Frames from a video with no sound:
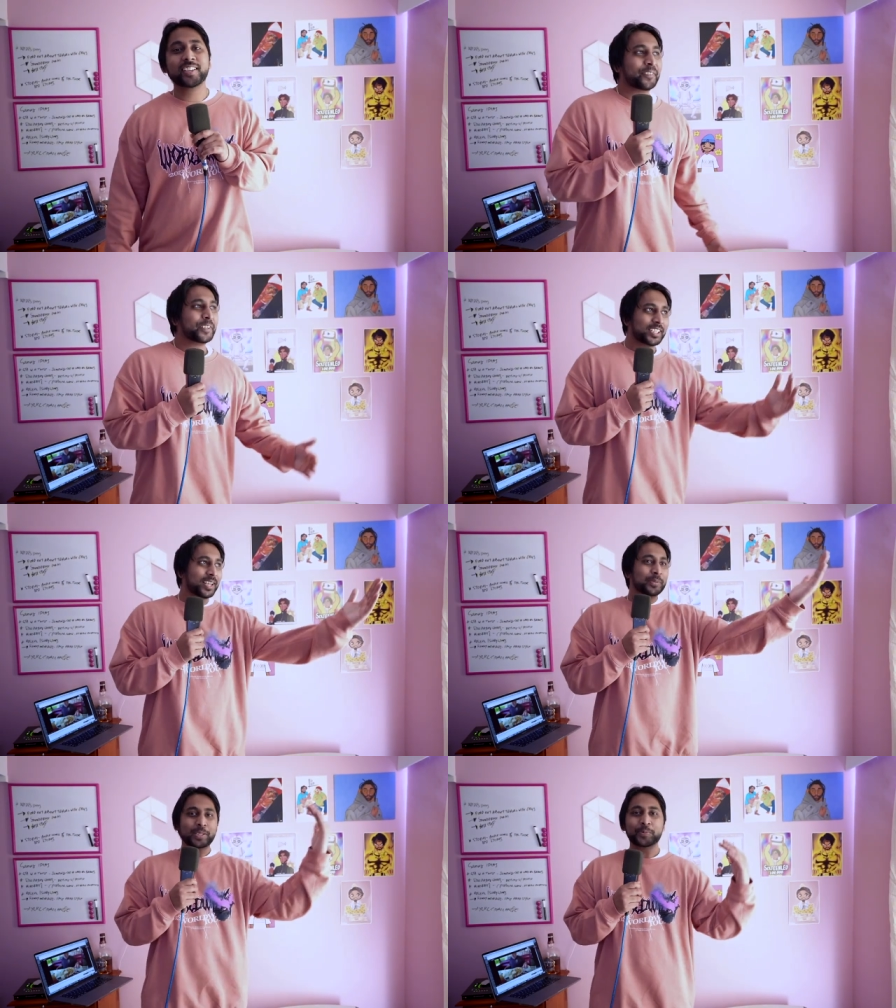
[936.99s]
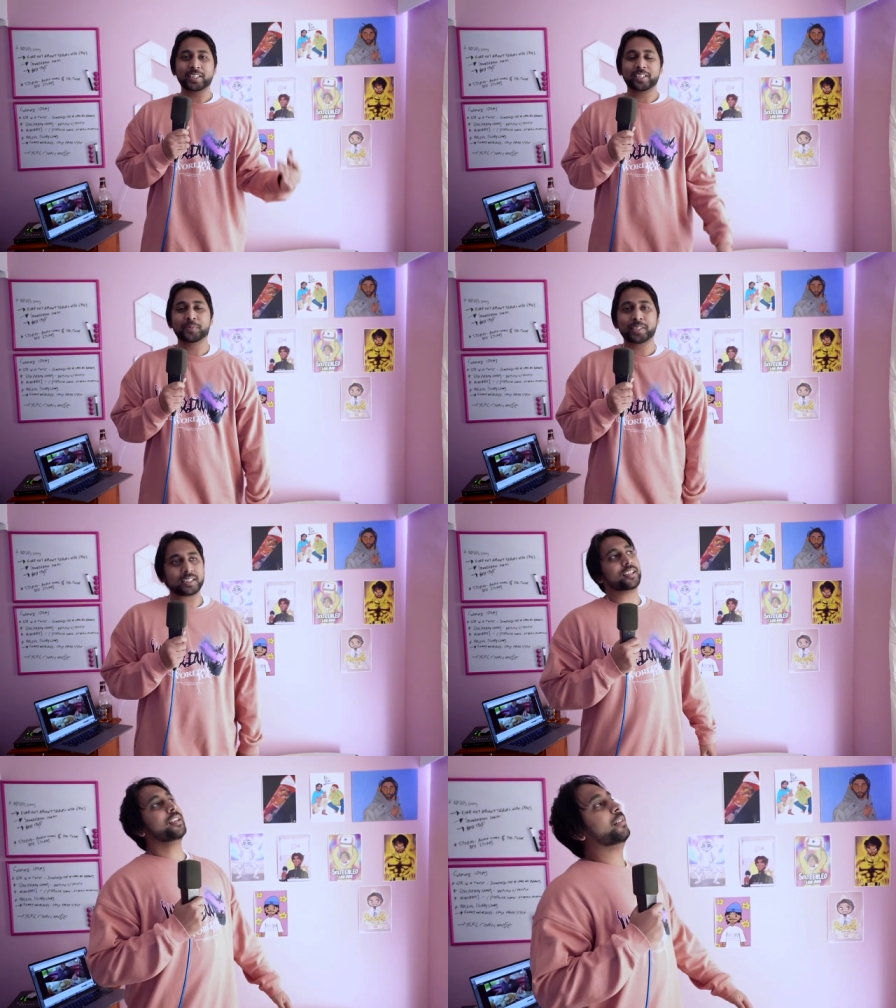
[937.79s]
Every time someone comes, he's
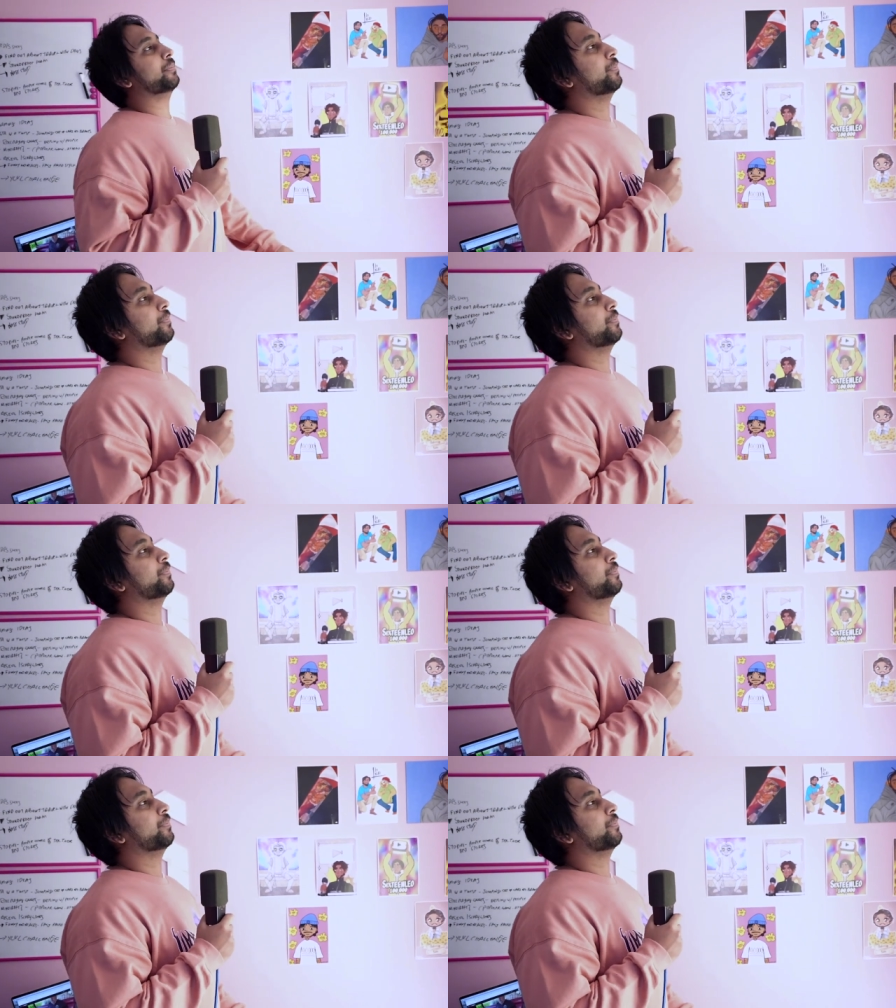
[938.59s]
like, yeah,